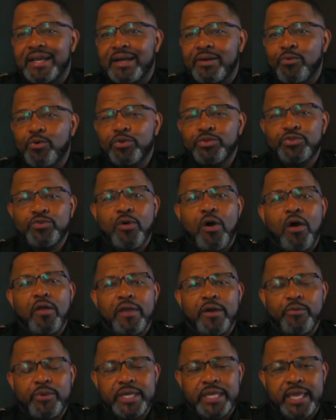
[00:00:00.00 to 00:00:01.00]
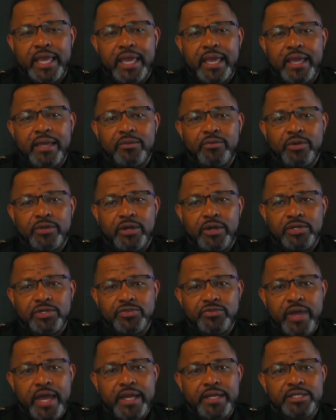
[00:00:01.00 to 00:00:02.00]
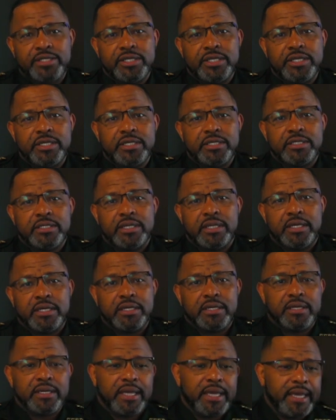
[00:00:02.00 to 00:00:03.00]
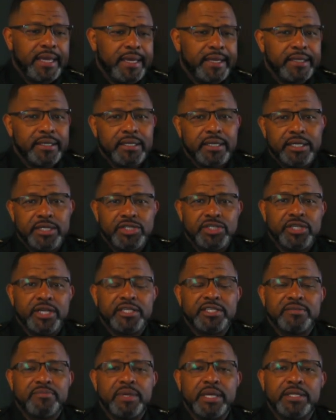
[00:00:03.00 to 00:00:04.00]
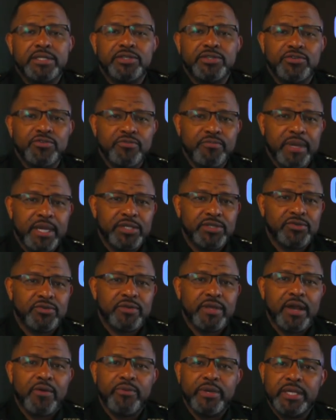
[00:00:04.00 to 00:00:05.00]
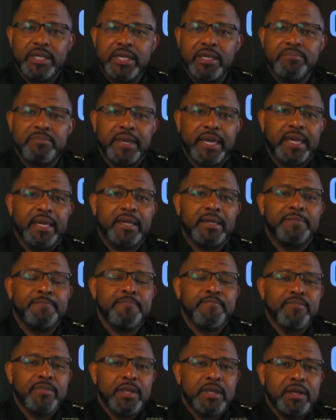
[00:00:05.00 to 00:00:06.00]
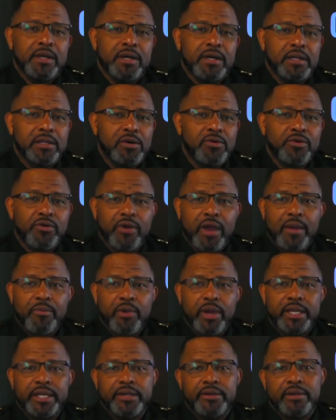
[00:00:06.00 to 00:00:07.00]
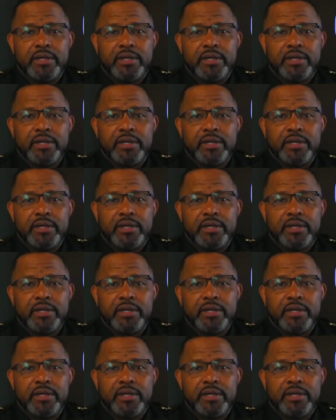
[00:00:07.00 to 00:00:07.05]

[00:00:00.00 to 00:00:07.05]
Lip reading: We'll do all that we can with our strategies and adjustments to make sure that we keep a low crime rate here